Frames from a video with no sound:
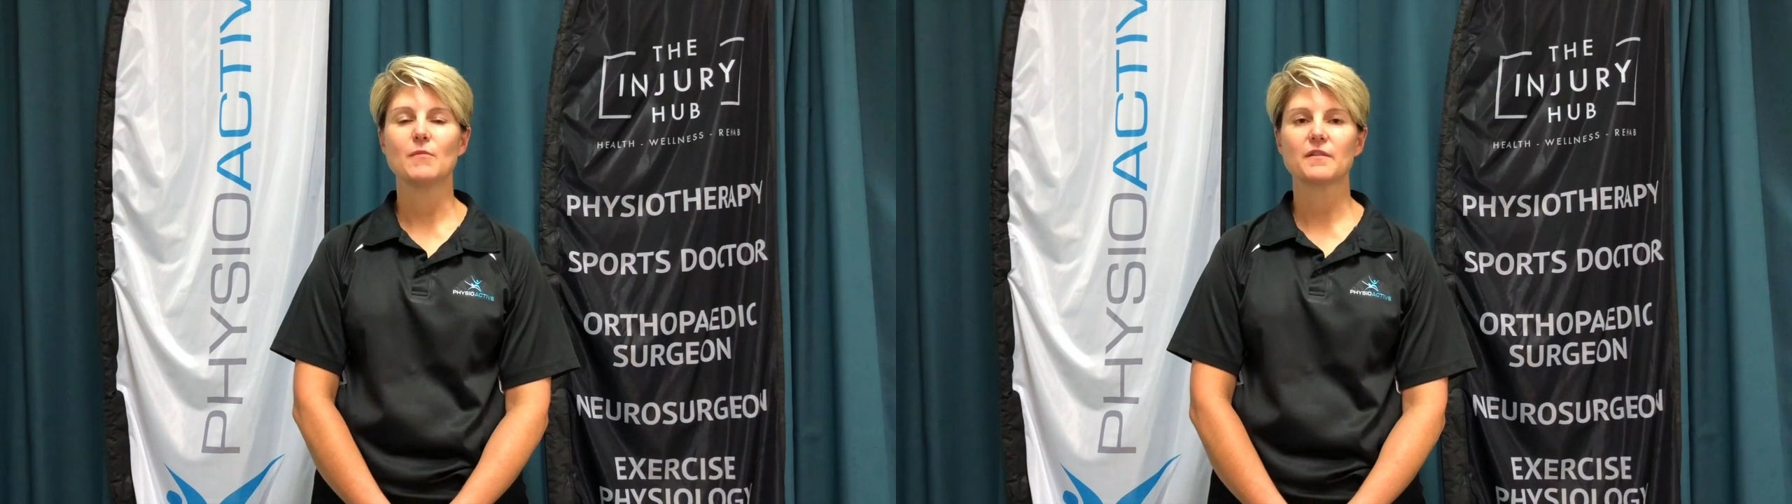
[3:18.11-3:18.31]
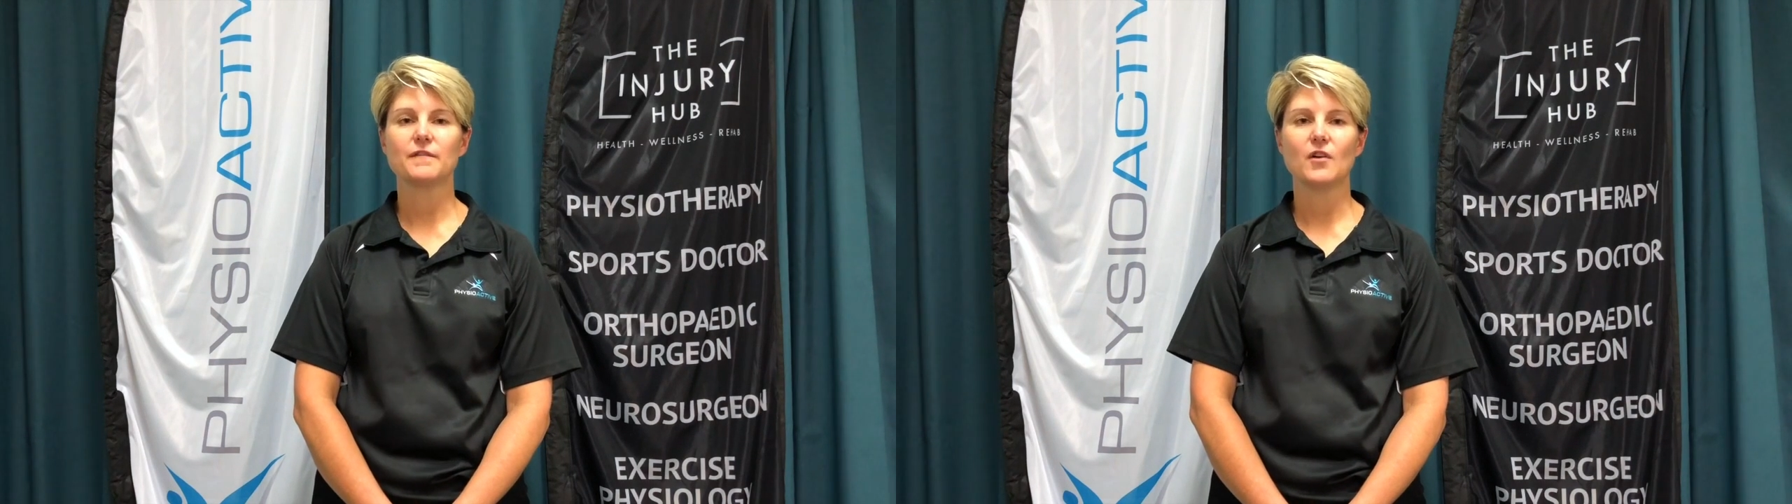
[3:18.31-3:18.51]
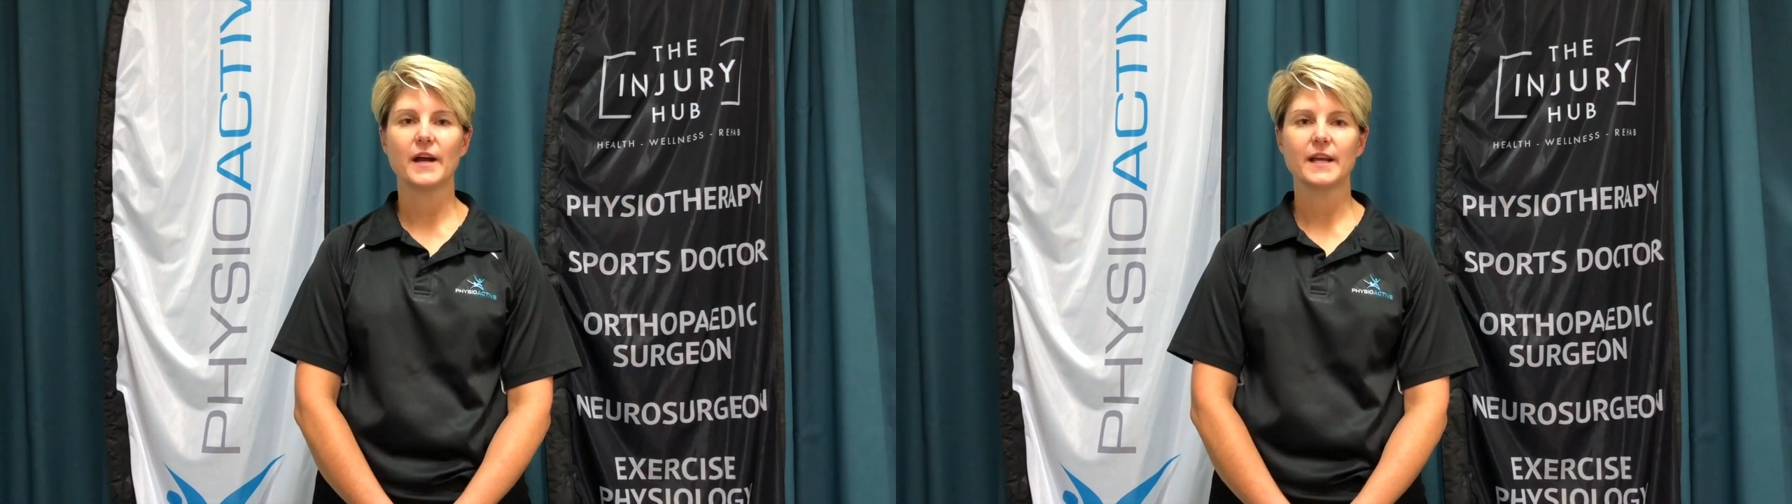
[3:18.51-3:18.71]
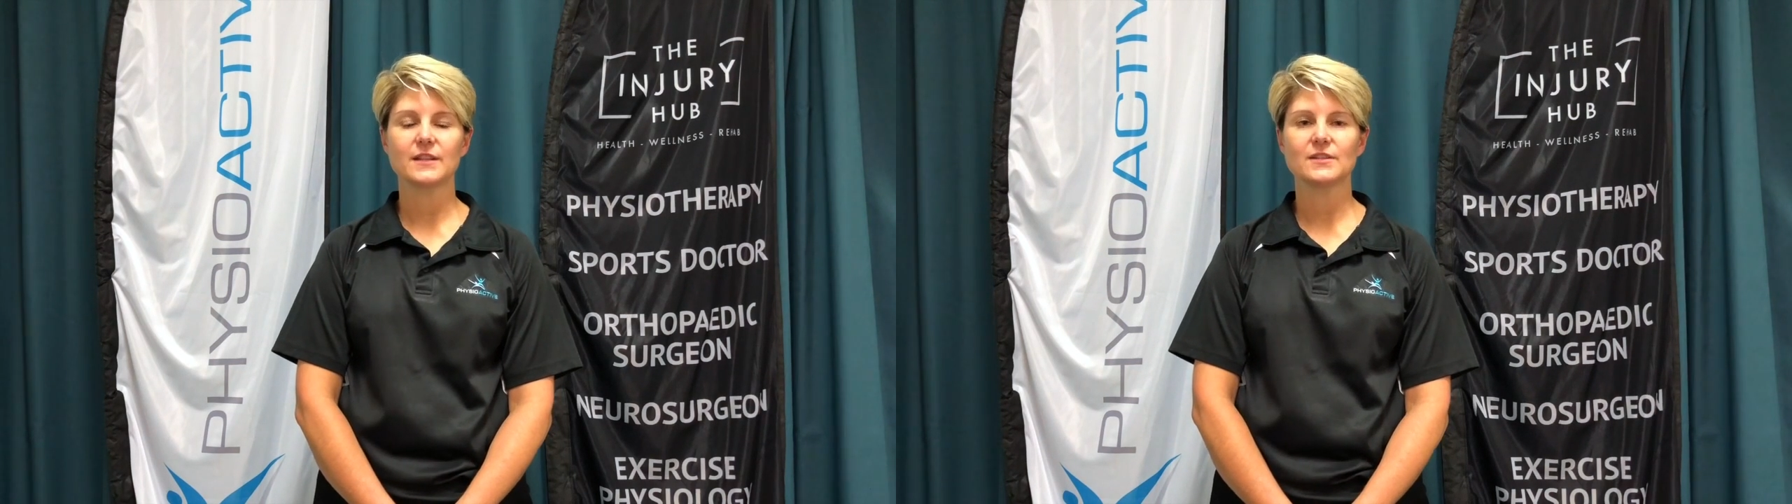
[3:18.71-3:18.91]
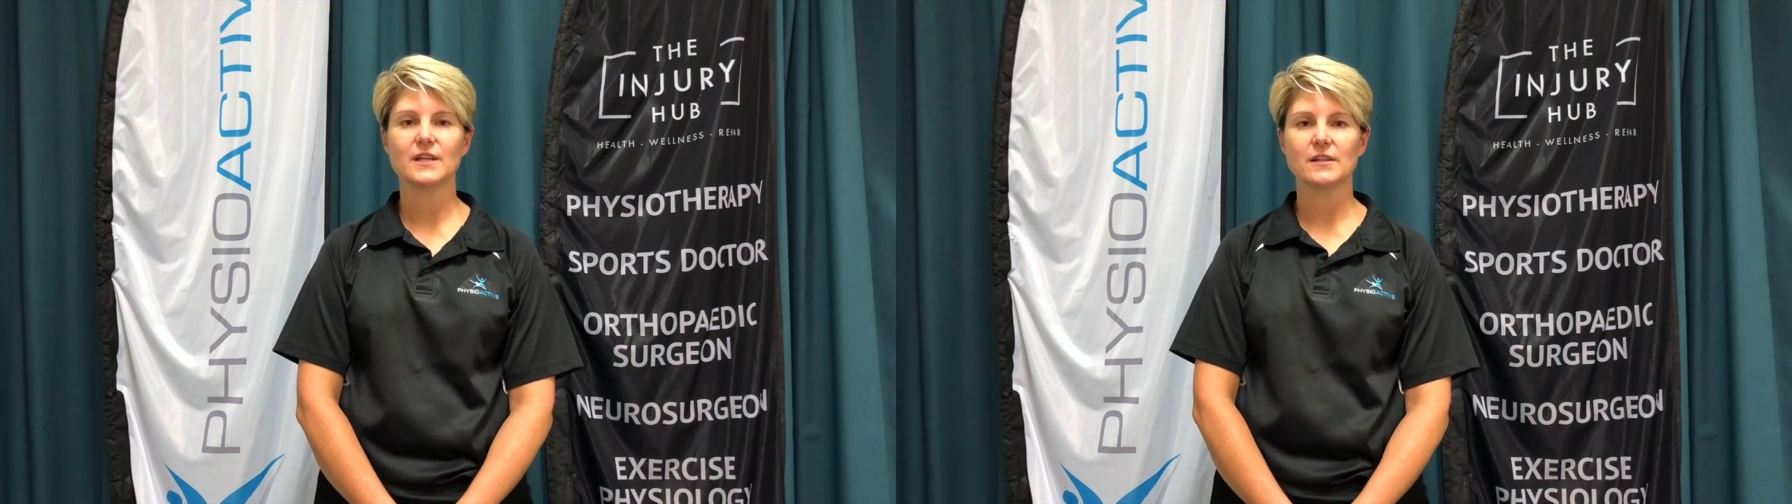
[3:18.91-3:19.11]
modifying
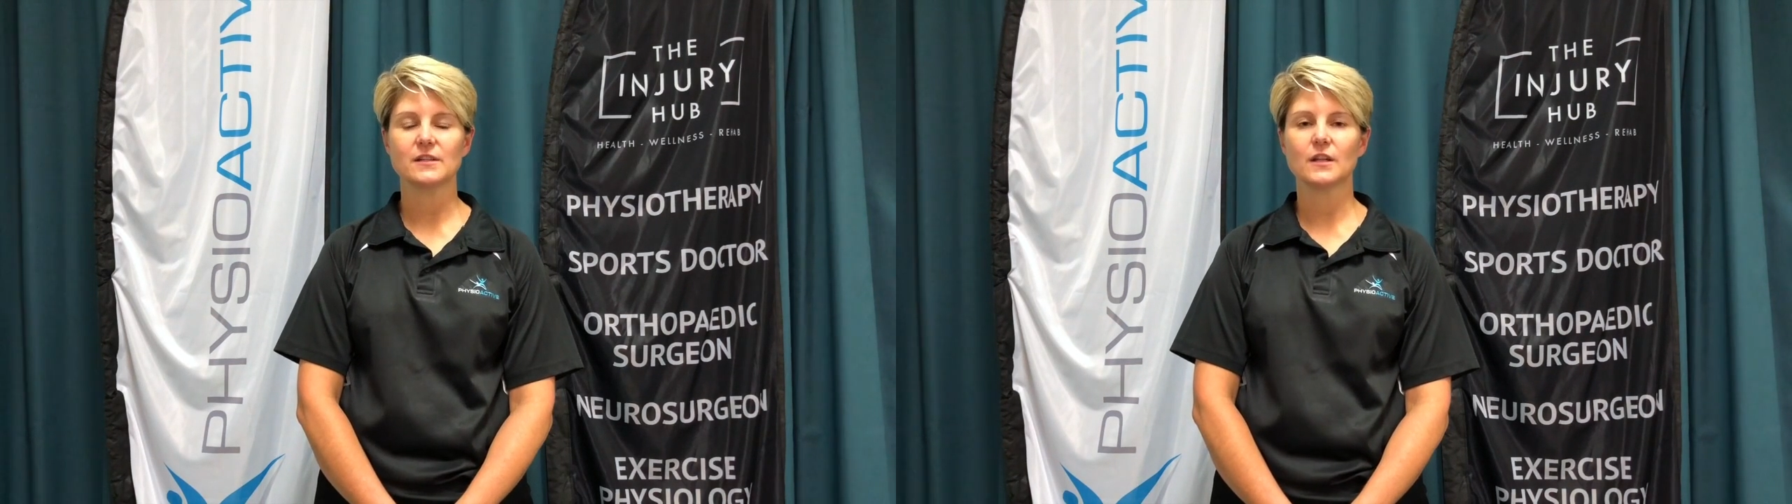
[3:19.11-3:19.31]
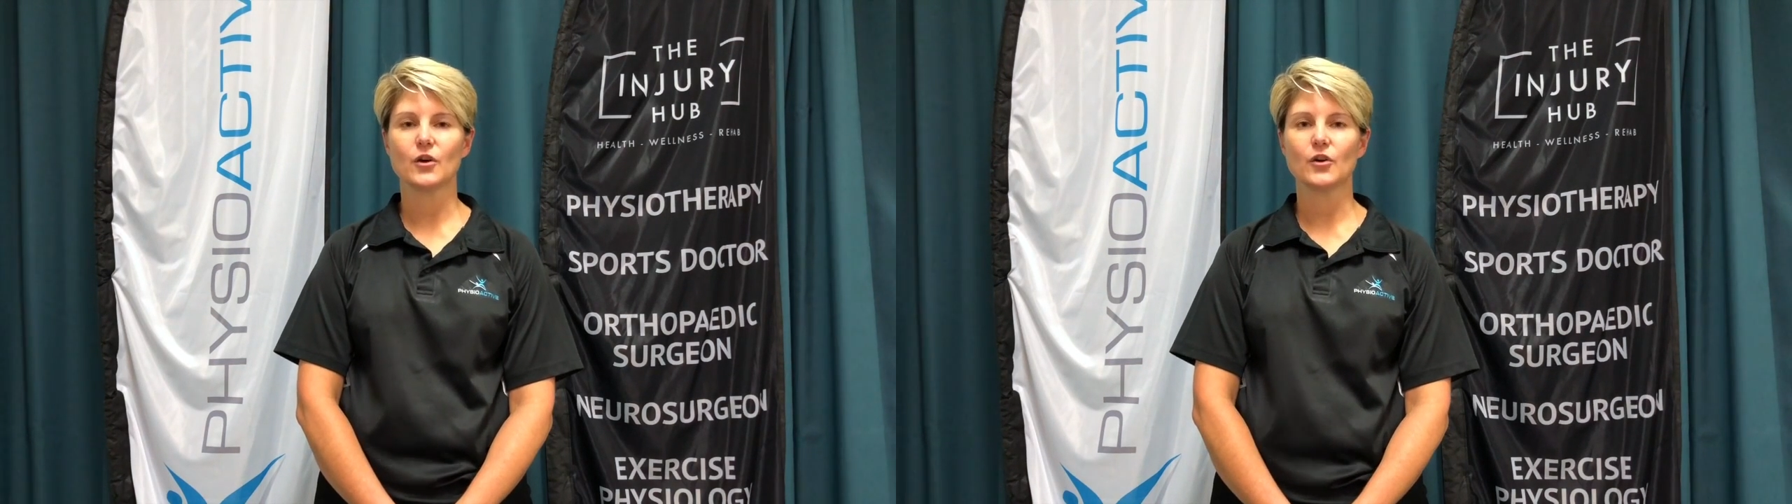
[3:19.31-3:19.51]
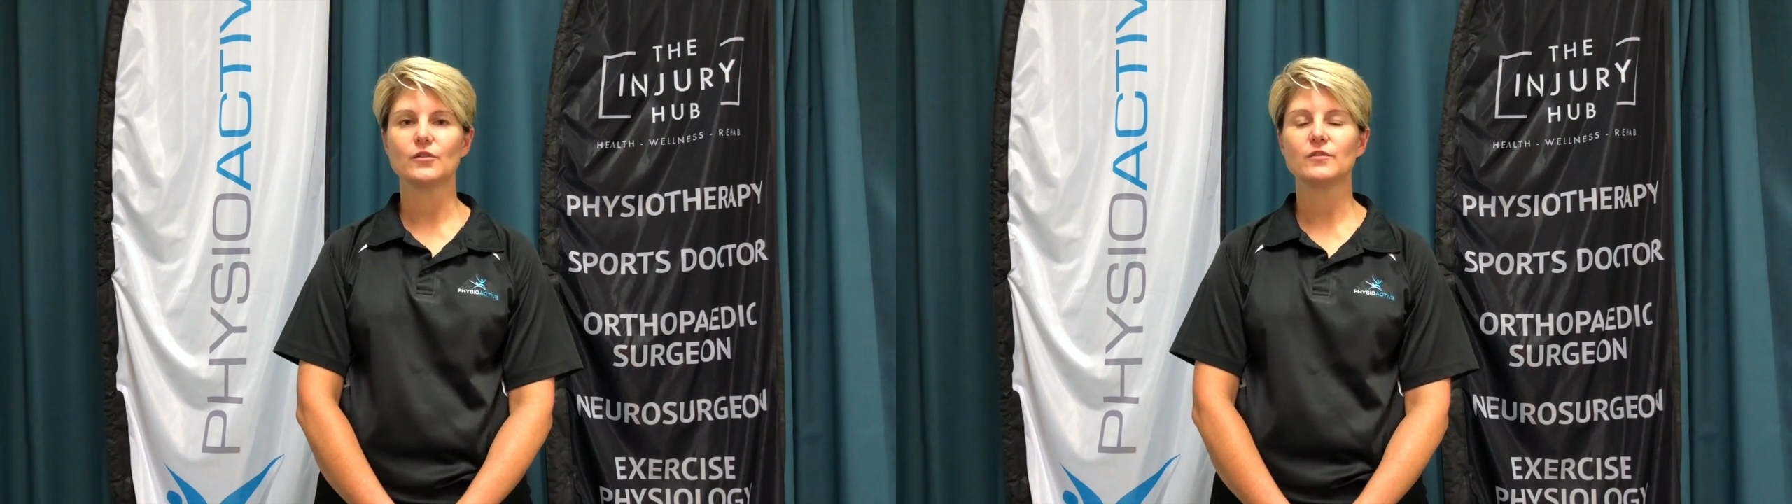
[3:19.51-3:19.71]
the tendon load.